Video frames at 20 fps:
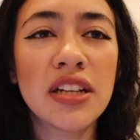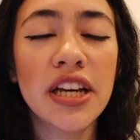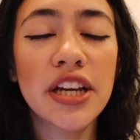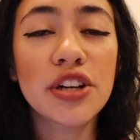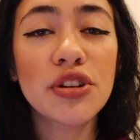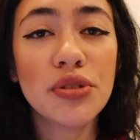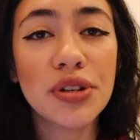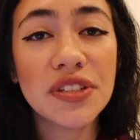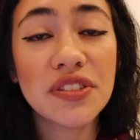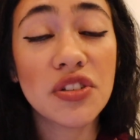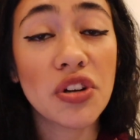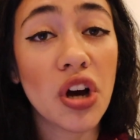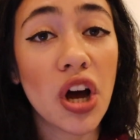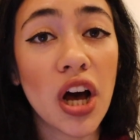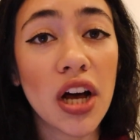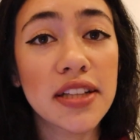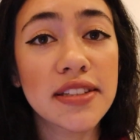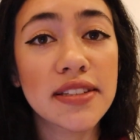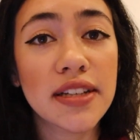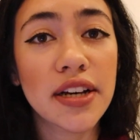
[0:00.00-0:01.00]
increase your
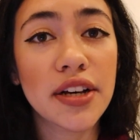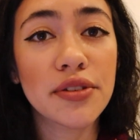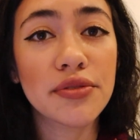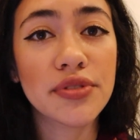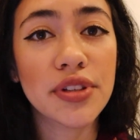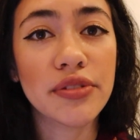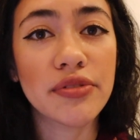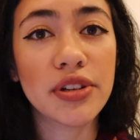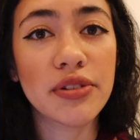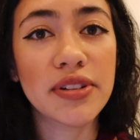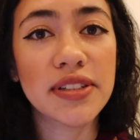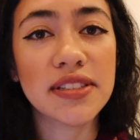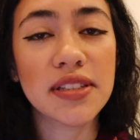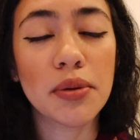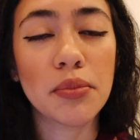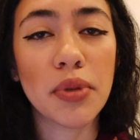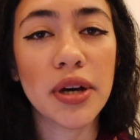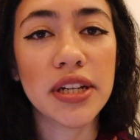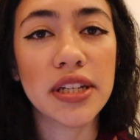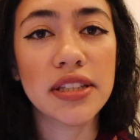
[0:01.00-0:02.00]
odds of living with
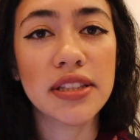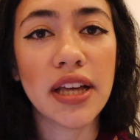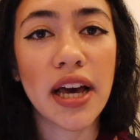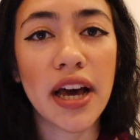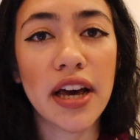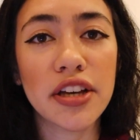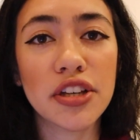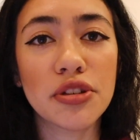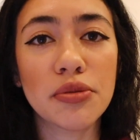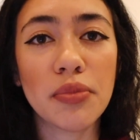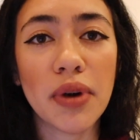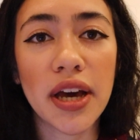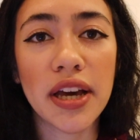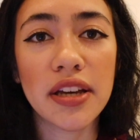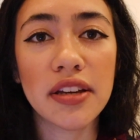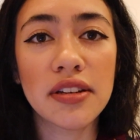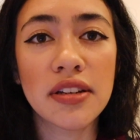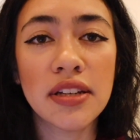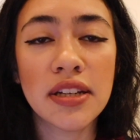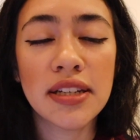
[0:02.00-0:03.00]
somebody that you
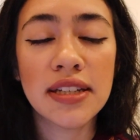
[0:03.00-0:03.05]
might